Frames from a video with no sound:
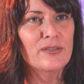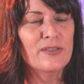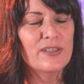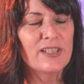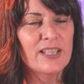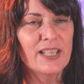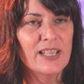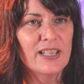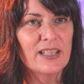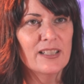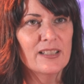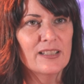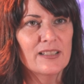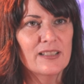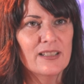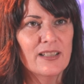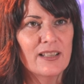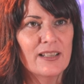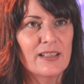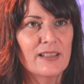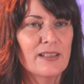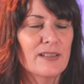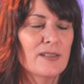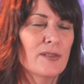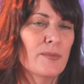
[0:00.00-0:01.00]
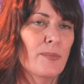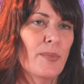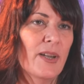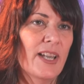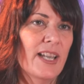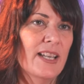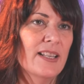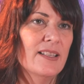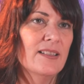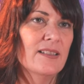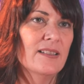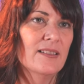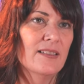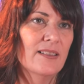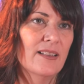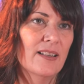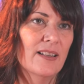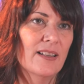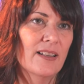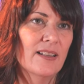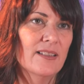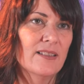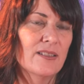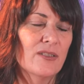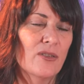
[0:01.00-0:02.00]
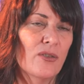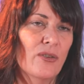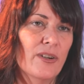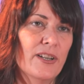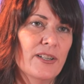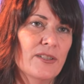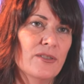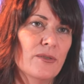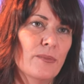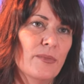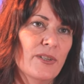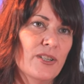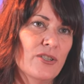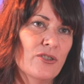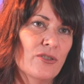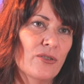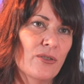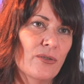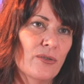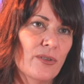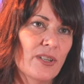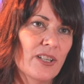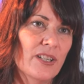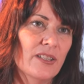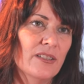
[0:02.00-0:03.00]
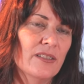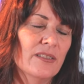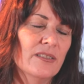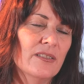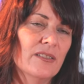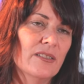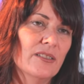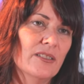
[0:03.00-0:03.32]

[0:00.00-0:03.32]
you see it in the space that it's going to be shown in.